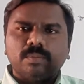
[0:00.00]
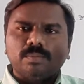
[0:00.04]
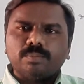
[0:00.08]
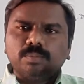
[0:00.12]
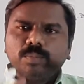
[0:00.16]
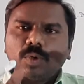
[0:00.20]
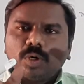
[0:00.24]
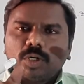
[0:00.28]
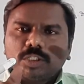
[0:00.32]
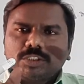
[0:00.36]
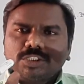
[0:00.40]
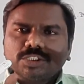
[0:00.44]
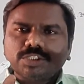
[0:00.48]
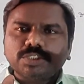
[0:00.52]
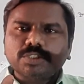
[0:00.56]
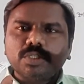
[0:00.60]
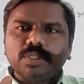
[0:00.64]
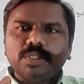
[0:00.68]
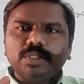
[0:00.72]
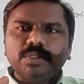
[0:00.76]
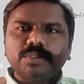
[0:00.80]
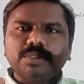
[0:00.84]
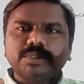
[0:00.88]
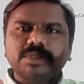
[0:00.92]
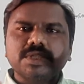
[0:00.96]
Both
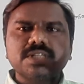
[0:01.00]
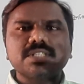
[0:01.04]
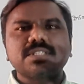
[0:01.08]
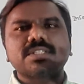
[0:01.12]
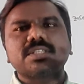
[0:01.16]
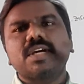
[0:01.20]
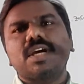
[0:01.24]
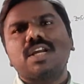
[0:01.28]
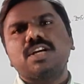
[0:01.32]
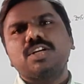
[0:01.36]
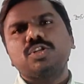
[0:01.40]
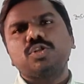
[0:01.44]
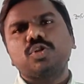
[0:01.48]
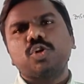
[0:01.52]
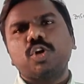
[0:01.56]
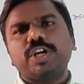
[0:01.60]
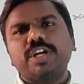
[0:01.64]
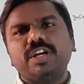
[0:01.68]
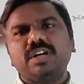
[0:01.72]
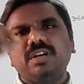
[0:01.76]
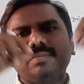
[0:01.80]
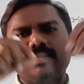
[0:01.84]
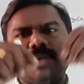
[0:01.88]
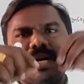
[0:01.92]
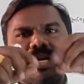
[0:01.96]
solutions are
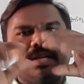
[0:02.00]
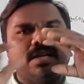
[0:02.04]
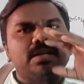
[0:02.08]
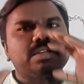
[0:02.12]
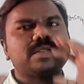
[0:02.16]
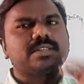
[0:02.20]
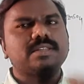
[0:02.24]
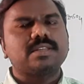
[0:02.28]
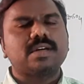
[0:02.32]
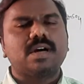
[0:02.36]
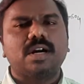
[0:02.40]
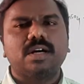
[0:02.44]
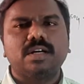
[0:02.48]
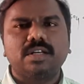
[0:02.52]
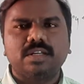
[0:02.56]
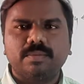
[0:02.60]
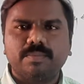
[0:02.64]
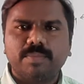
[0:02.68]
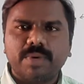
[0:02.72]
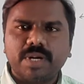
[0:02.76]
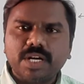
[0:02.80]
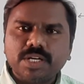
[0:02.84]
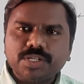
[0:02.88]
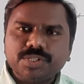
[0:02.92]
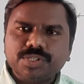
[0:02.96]
joined by a salt
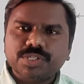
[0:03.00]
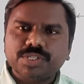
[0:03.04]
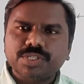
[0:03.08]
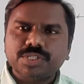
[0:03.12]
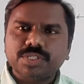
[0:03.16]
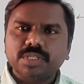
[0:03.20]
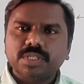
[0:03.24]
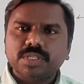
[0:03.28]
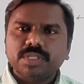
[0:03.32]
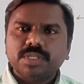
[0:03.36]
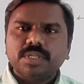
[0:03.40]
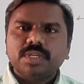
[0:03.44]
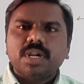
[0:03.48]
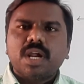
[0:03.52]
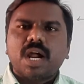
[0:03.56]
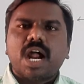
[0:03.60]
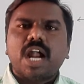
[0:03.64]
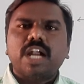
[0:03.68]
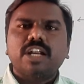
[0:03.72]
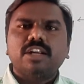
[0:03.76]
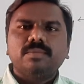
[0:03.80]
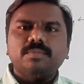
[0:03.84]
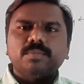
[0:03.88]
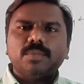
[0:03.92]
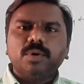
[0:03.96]
bridge
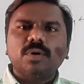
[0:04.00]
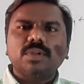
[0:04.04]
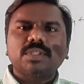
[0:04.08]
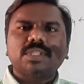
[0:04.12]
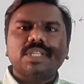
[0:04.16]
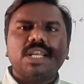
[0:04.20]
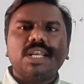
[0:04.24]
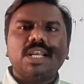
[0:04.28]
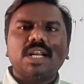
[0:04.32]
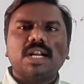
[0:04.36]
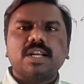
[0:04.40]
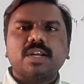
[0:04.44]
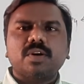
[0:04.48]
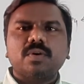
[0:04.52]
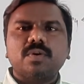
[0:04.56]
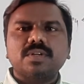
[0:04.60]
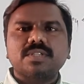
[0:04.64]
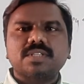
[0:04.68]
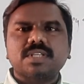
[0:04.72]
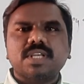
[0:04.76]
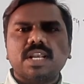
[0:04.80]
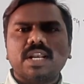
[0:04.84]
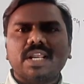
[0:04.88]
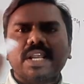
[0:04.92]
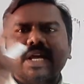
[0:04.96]
and both
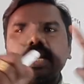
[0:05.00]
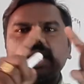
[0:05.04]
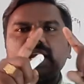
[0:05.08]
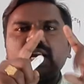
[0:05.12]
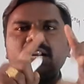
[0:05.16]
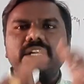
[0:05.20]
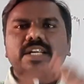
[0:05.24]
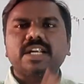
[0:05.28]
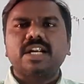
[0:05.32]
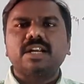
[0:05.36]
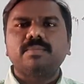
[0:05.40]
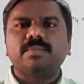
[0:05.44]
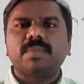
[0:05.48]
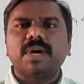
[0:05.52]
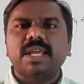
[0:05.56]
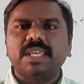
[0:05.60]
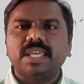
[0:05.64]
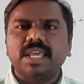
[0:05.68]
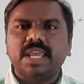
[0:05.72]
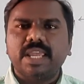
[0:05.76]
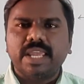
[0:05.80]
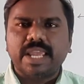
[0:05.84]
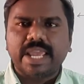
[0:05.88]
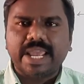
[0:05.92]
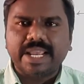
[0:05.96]
electrodes are connected by
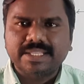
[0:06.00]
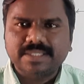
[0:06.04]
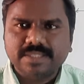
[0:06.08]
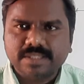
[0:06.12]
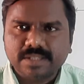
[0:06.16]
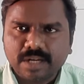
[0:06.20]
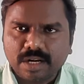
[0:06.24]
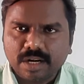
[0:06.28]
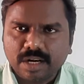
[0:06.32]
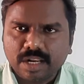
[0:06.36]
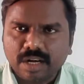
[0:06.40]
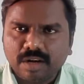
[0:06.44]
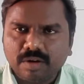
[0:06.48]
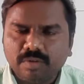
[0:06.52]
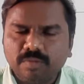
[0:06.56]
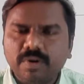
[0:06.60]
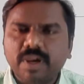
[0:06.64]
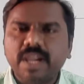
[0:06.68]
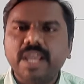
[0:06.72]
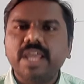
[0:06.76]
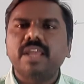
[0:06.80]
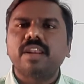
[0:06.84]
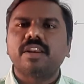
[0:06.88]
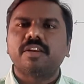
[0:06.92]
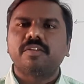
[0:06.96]
a external
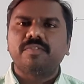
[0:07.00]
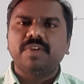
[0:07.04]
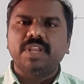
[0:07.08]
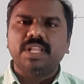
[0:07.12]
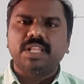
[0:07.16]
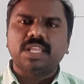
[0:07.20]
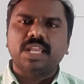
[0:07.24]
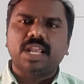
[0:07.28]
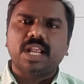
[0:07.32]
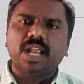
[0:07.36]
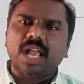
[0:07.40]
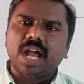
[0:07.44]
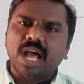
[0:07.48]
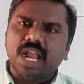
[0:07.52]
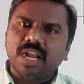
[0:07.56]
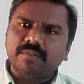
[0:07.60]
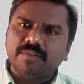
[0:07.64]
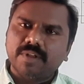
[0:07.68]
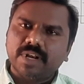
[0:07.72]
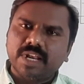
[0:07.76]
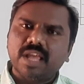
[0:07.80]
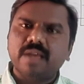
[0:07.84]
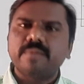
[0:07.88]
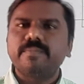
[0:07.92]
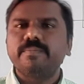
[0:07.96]
wire with a
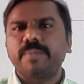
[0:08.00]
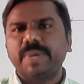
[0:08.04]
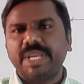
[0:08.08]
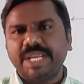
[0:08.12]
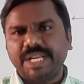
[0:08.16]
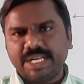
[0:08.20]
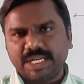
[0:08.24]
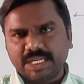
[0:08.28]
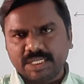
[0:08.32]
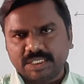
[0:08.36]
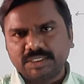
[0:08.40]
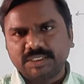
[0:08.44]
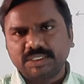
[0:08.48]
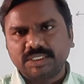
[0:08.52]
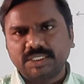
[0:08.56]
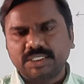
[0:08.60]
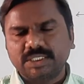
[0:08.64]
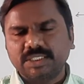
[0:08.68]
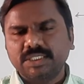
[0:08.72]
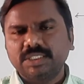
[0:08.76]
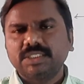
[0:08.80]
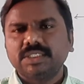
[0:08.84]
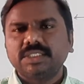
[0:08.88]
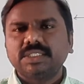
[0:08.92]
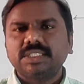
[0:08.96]
galvanometer.
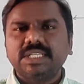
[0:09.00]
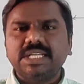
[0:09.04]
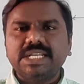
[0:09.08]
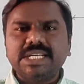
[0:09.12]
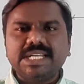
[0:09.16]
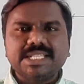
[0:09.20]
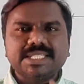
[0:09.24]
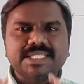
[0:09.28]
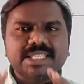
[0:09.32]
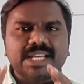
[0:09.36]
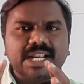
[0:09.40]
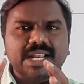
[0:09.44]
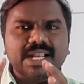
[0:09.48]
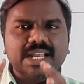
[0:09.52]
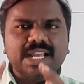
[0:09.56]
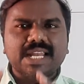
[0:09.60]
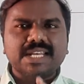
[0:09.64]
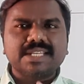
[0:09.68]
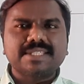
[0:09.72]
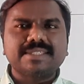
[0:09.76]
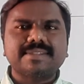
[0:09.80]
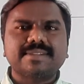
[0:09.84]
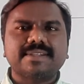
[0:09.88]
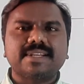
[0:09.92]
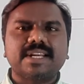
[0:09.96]
It is the
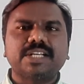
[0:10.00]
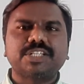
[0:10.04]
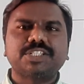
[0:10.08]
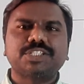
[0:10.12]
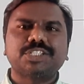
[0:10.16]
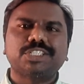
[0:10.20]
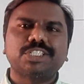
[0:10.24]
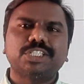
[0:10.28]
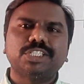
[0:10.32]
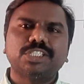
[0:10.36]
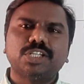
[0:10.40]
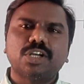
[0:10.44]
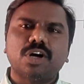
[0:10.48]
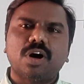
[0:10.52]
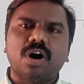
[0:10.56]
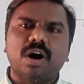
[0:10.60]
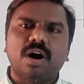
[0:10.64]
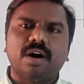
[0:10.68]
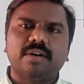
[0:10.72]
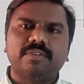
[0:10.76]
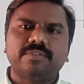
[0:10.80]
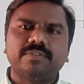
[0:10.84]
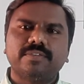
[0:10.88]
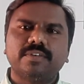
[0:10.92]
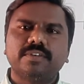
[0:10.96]
construction
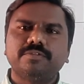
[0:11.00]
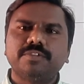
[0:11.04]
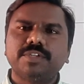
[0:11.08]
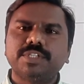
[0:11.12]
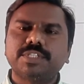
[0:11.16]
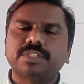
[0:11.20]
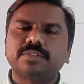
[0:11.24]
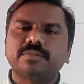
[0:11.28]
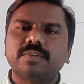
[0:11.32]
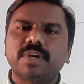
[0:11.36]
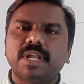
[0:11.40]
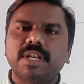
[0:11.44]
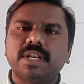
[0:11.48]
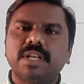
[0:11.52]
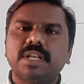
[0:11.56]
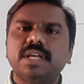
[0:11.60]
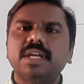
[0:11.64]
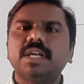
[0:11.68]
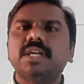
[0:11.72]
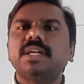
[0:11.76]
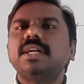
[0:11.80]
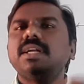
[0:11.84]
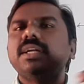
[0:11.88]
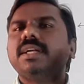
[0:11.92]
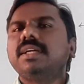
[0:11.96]
of which one?
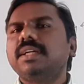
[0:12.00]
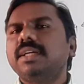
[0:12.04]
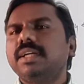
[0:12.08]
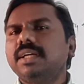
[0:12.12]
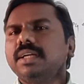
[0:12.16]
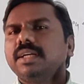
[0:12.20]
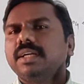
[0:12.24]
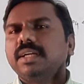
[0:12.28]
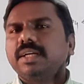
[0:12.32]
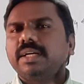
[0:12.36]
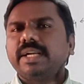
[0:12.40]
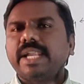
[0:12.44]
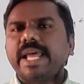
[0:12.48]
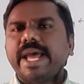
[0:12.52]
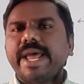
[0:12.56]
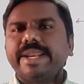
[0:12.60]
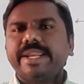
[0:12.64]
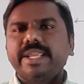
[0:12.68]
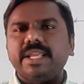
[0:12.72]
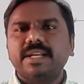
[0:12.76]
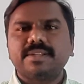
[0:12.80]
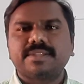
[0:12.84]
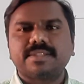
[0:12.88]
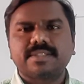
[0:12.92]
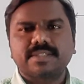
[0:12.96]

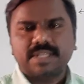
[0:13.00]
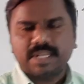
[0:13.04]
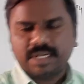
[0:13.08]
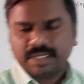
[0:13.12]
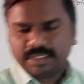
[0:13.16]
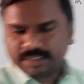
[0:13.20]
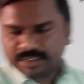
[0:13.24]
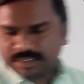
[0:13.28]
Daniell cell.